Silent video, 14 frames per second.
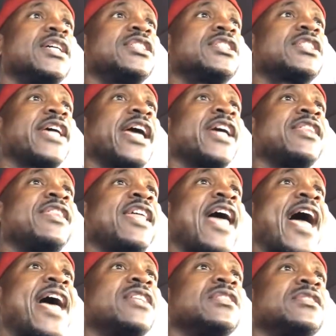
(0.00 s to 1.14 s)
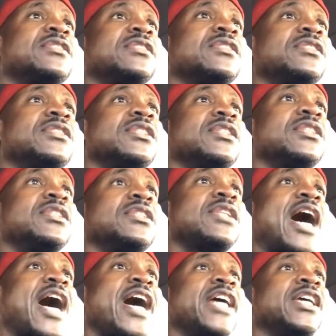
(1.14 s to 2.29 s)
saying that
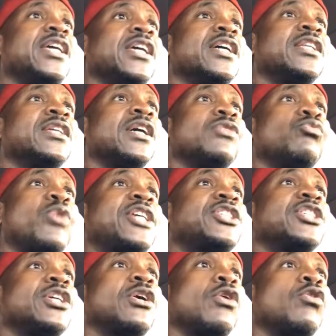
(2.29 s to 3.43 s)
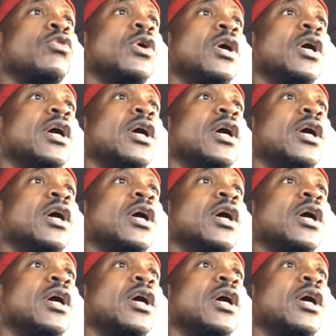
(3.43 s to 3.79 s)
the high-end ratio